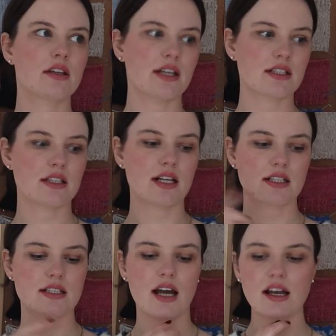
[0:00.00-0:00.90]
That's the
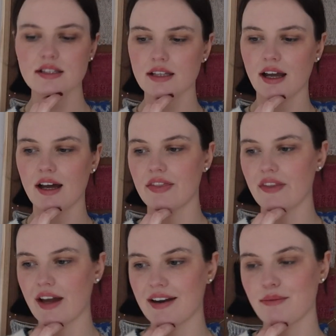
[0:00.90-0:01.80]
next task. And
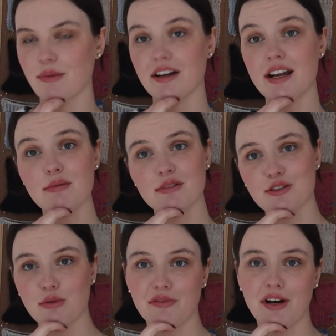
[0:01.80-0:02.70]
then my neighbour is
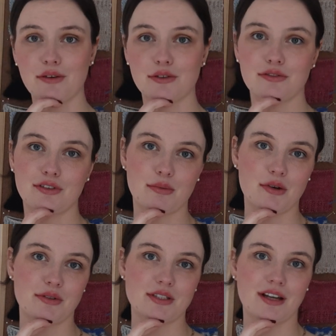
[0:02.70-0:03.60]
coming round for a
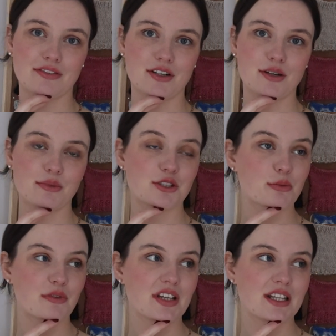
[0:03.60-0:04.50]
brew this afternoon, which
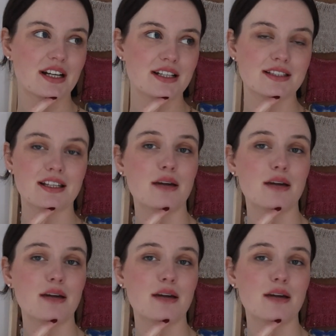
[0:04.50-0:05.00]
will be really nice.